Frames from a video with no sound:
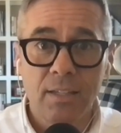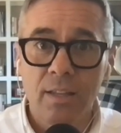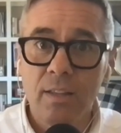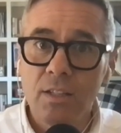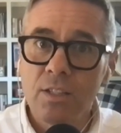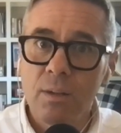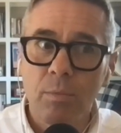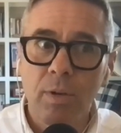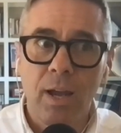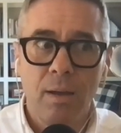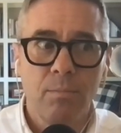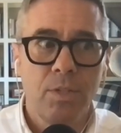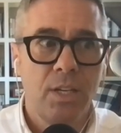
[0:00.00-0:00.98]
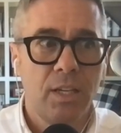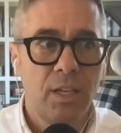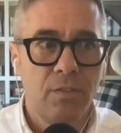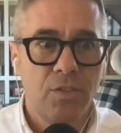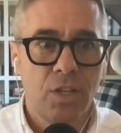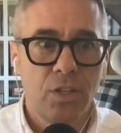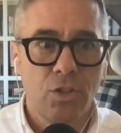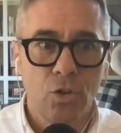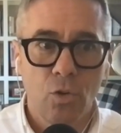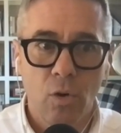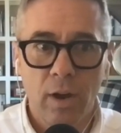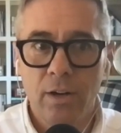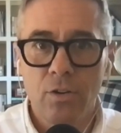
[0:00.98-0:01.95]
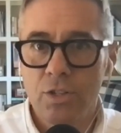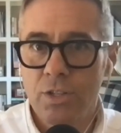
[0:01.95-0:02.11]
And then sometimes it gives us a greater